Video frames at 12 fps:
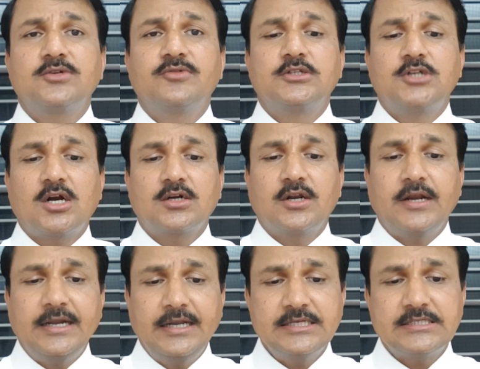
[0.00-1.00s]
with Doctor
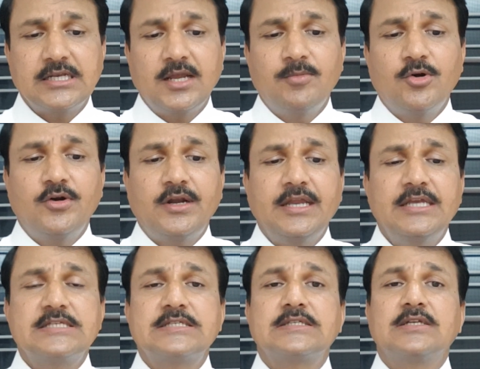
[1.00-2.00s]
Reddy's
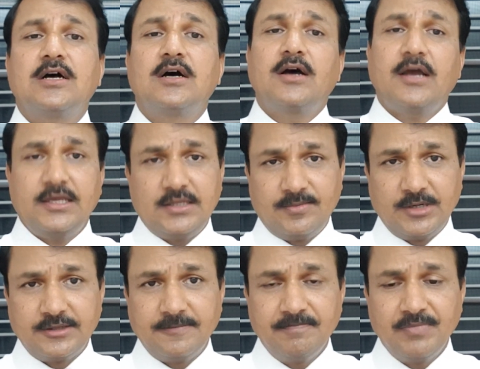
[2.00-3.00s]
Laboratories, uh,
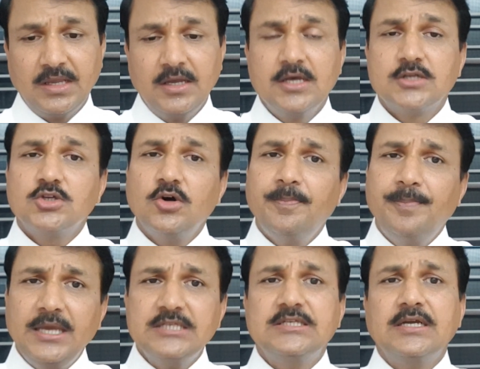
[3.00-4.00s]
Hyderabad. So,
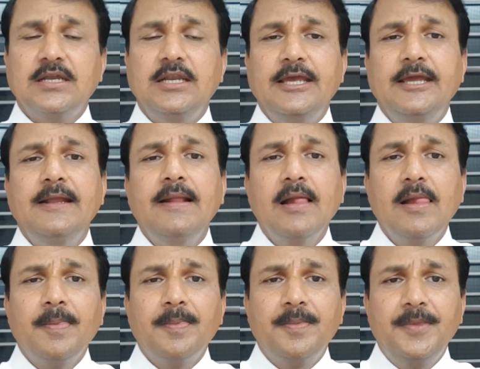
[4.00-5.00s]
basically,
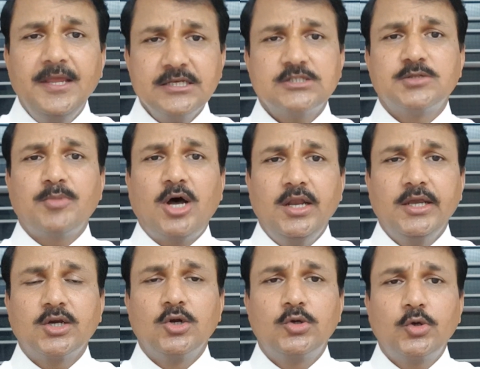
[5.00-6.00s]
this
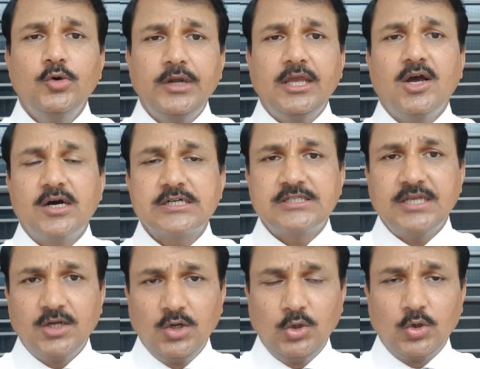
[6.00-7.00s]
molecule two
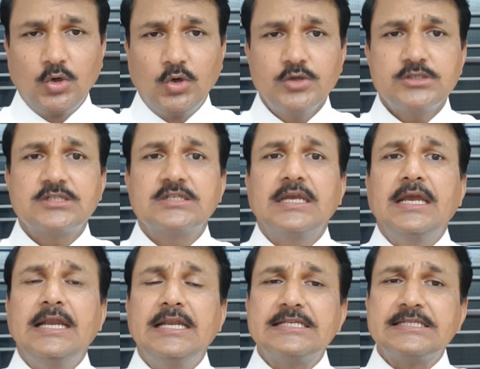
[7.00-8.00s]
deoxyglucose,
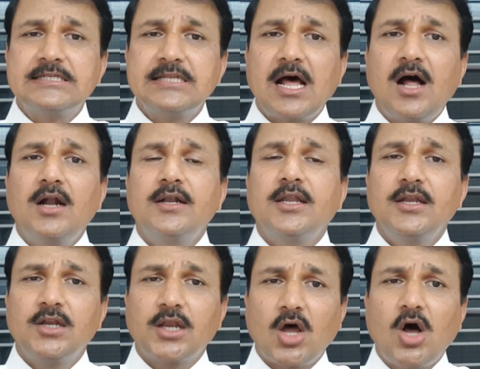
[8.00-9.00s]
it is not a
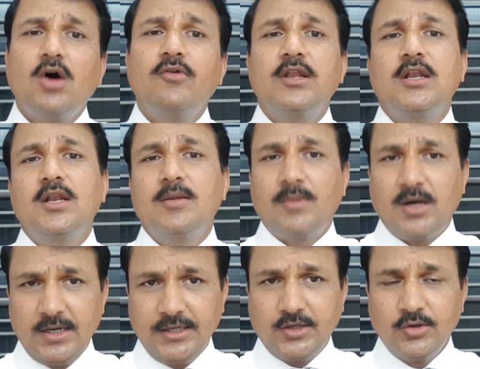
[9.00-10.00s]
novel
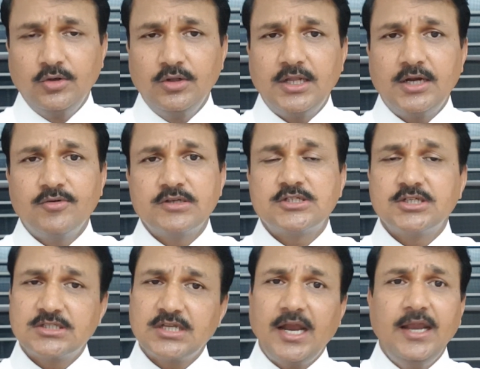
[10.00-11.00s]
molecule that was
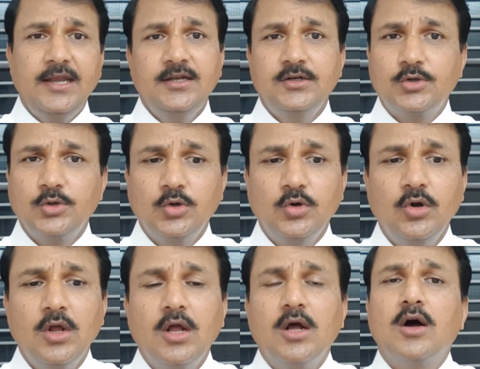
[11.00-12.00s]
designed
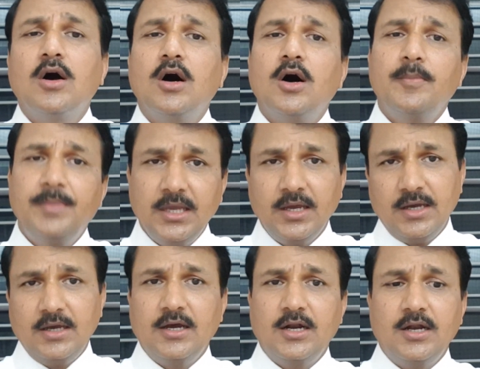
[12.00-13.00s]
to uh, be
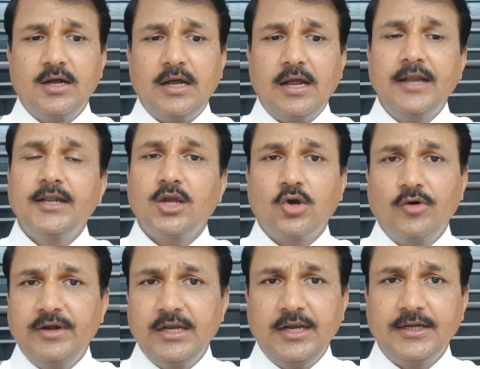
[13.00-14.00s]
an uh, anti
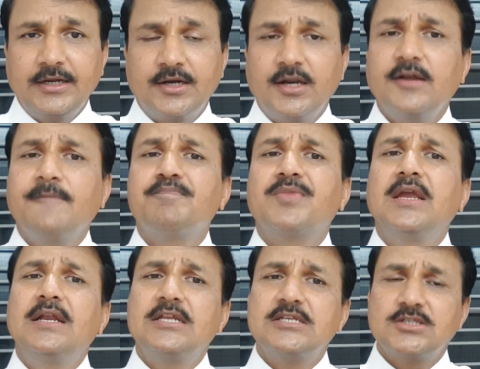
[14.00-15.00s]
COVID nineteen drug.
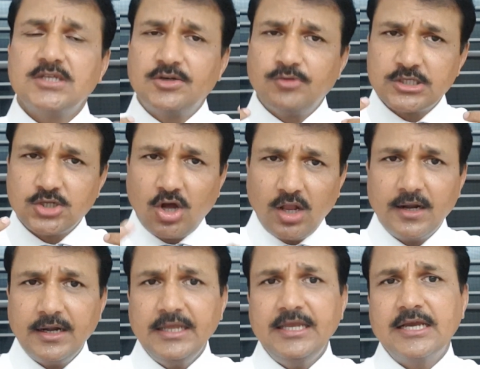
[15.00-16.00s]
It is, it was
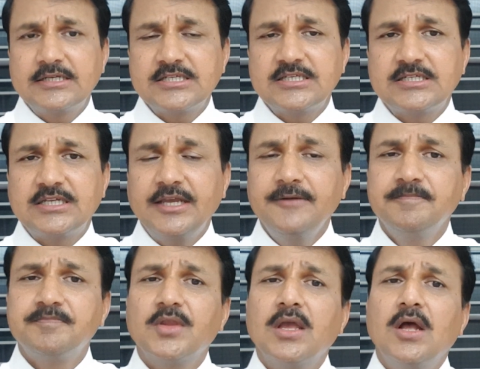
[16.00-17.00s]
already
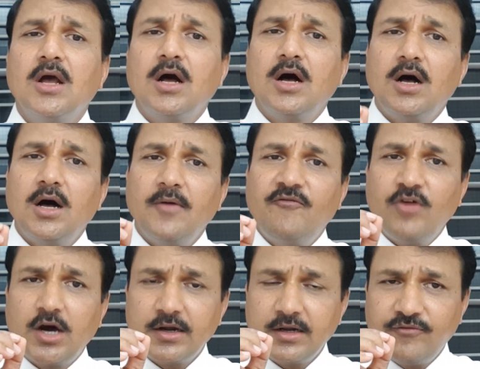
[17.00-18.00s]
existing uh,
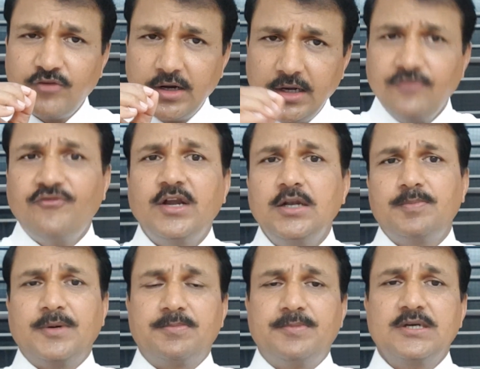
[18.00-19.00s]
for, for
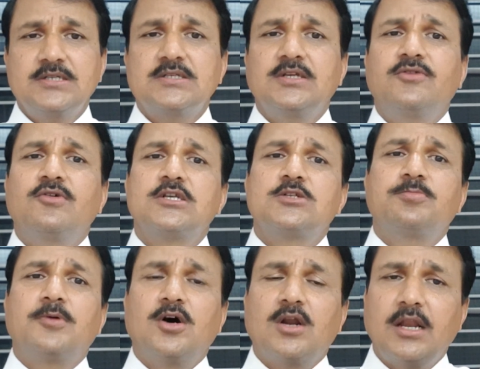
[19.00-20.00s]
different purpose. It was
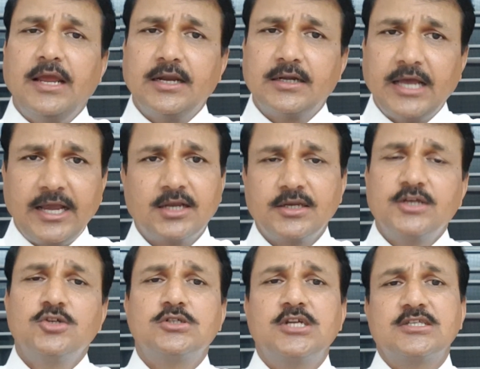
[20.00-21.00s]
for like
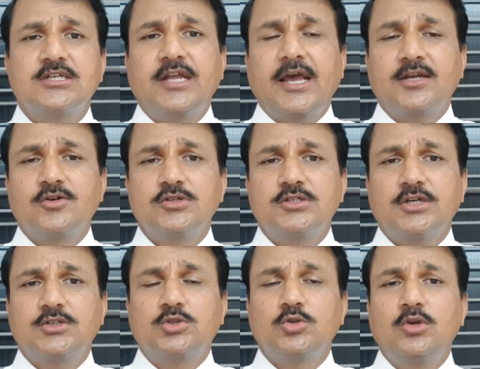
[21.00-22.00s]
used as a
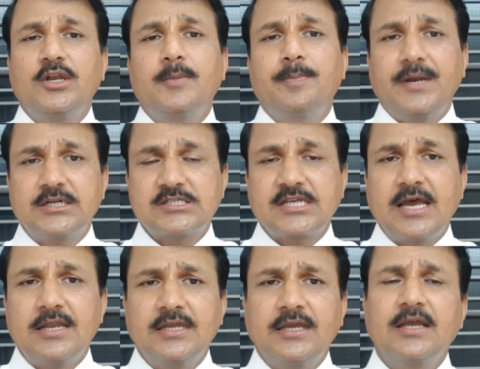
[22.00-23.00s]
diagnostic tool in P E T
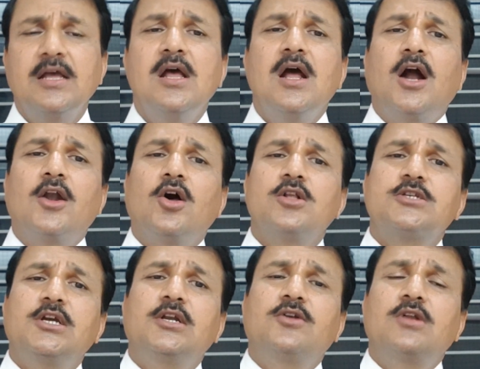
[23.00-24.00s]
scanning, and
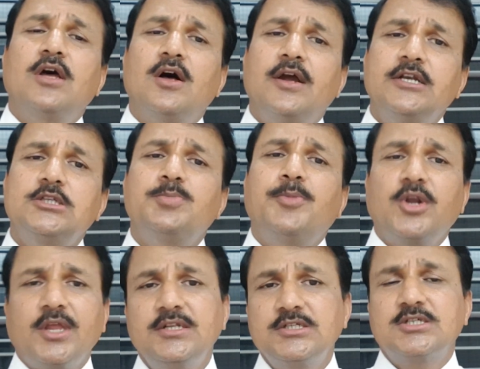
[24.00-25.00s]
also it, uh, its
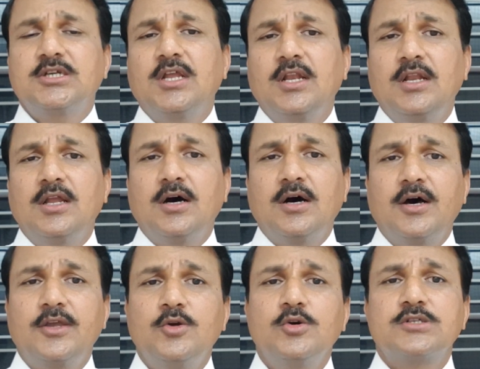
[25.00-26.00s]
potential
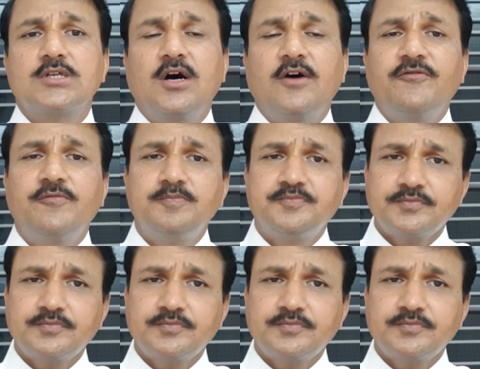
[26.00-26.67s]
uh, use of